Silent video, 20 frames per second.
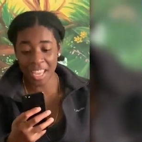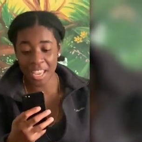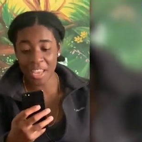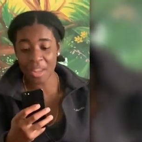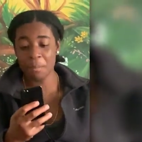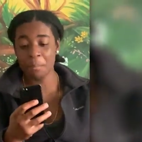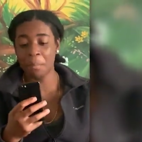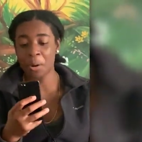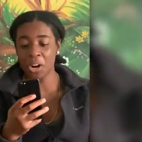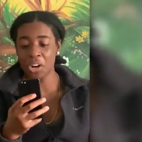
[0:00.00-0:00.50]

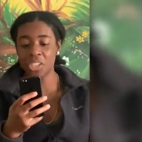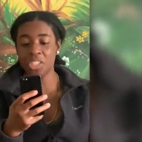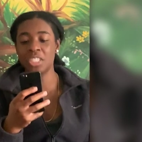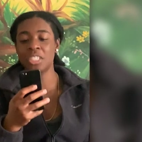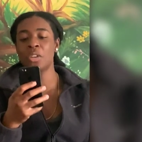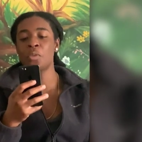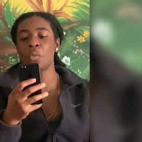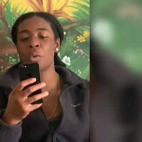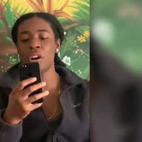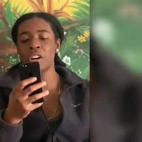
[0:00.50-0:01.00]

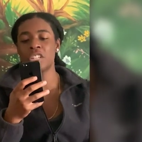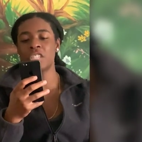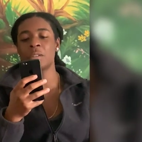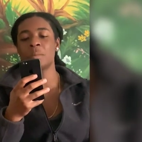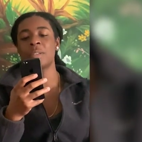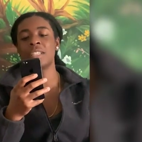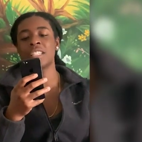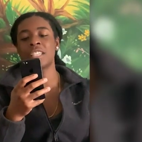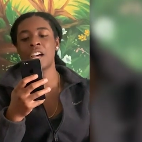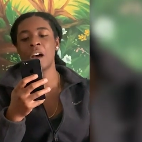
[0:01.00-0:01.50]
In-person
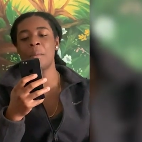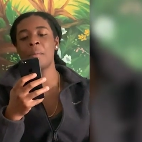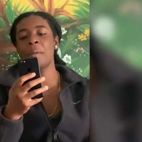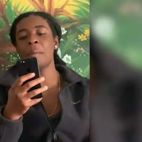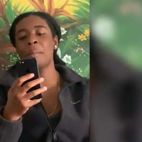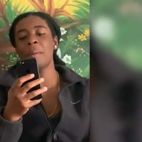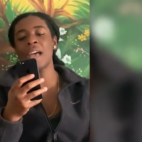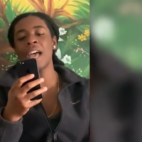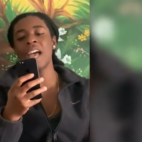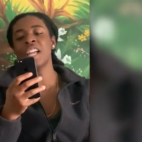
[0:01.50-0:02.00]
worship is
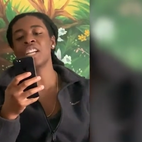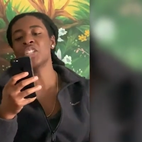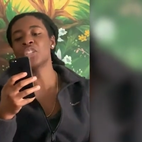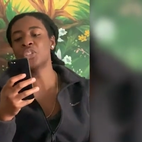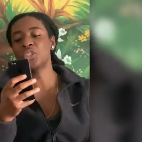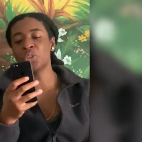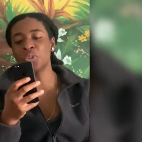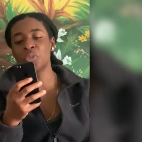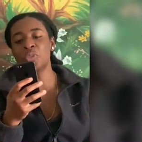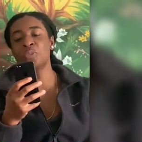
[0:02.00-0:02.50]
coming back
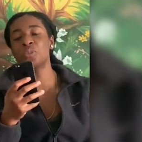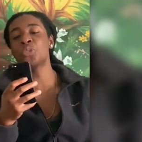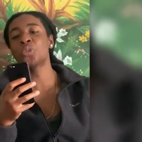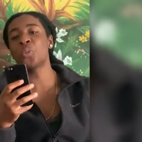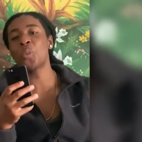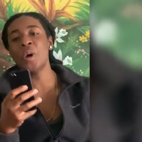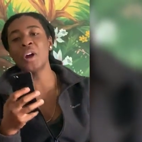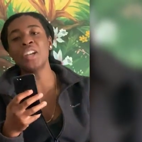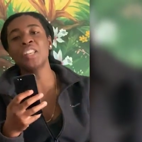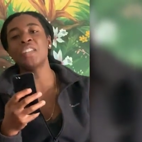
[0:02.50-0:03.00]
June
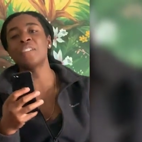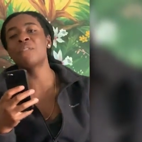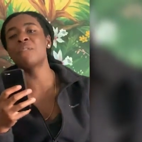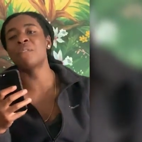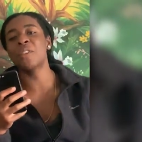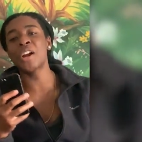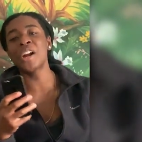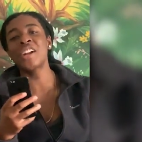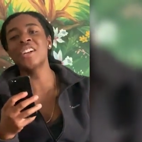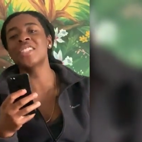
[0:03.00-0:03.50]

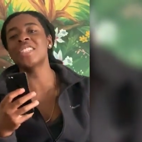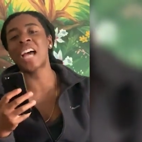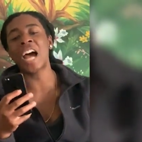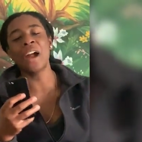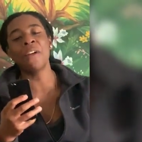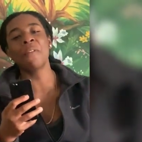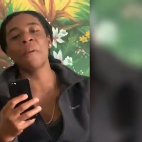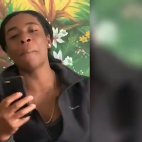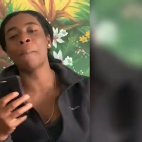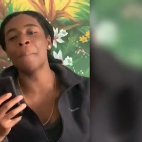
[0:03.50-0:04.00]
21st.
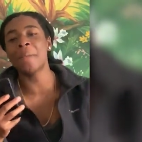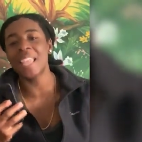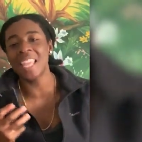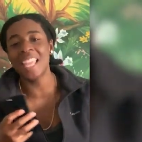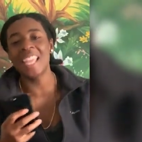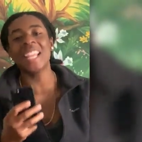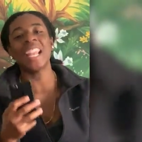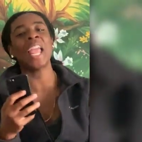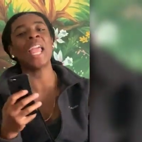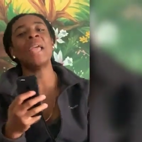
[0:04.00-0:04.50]
I
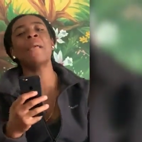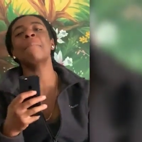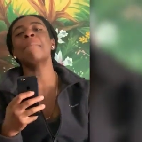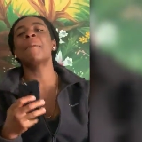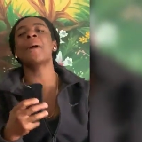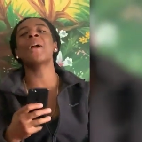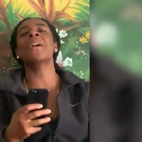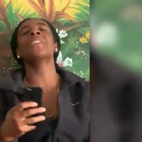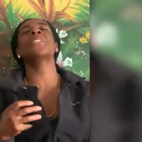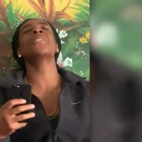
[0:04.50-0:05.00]
repeat,
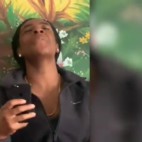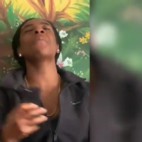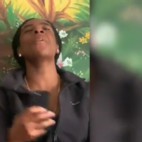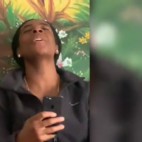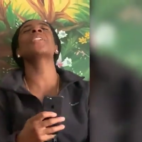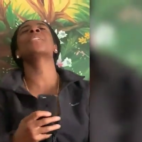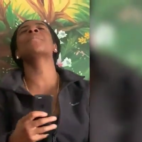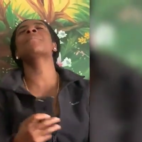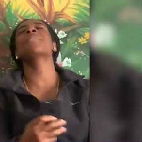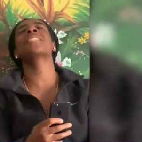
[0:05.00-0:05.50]
in-person
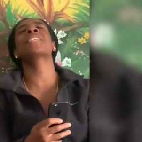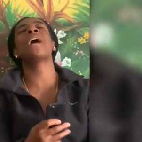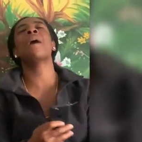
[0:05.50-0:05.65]
worship is